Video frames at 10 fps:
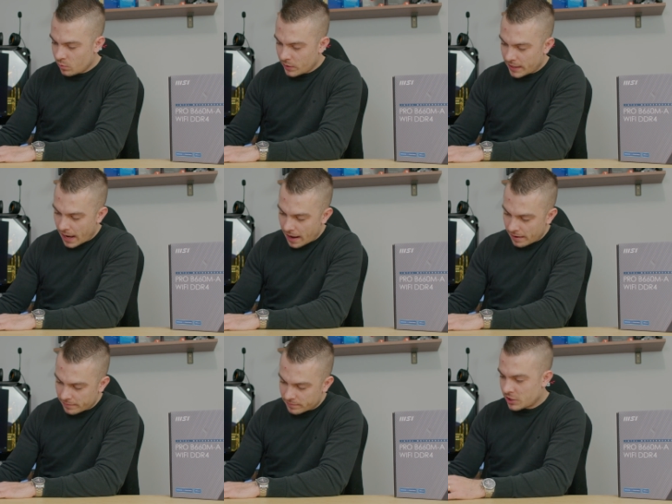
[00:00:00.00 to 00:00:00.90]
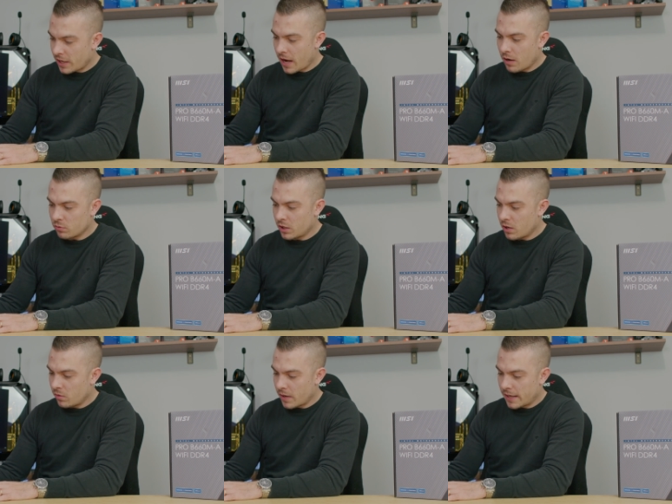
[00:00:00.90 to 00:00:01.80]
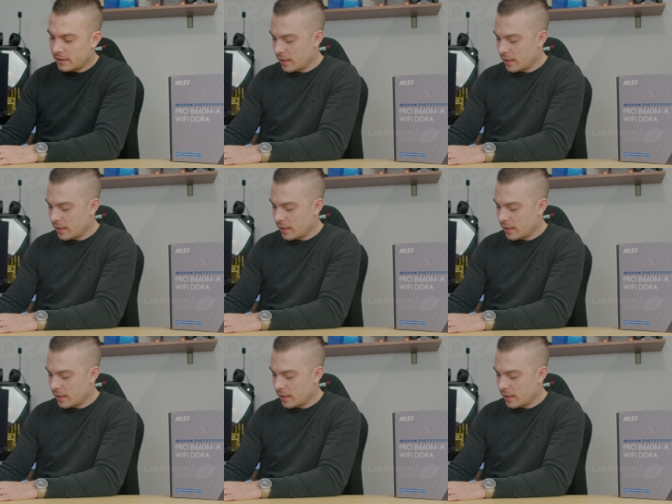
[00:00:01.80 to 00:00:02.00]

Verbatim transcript: we have J Audio at the